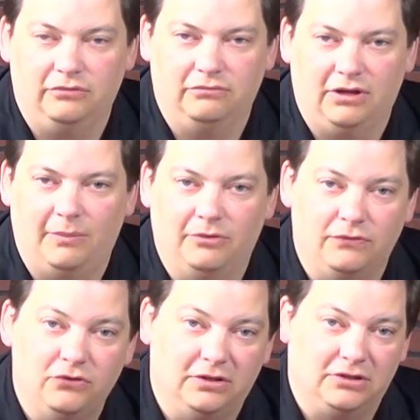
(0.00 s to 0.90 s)
types of
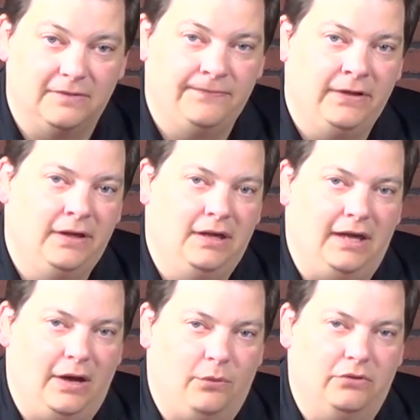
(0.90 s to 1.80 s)
usage.
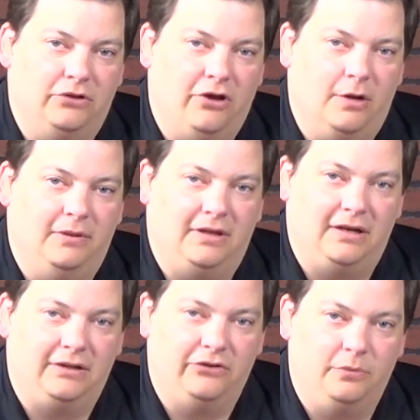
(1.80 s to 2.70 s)
And we're going to talk about that a
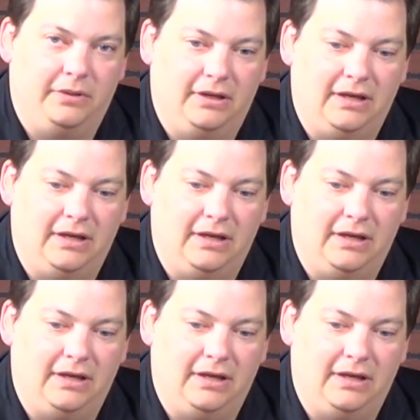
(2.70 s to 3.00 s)
little bit.